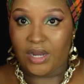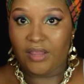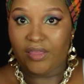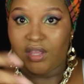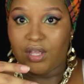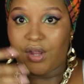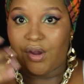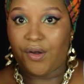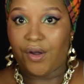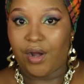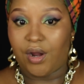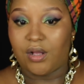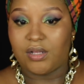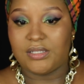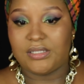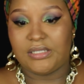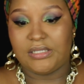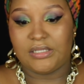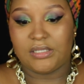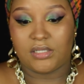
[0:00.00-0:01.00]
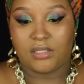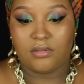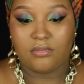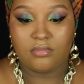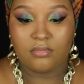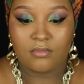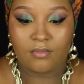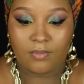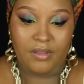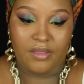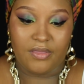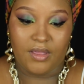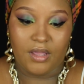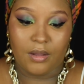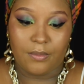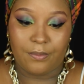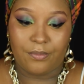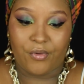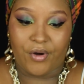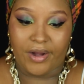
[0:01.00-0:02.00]
they think Creole season, they
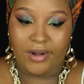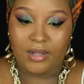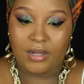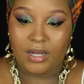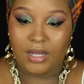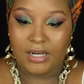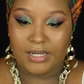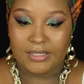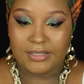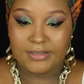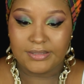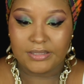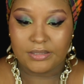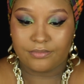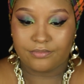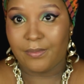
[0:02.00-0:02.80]
think bright colors.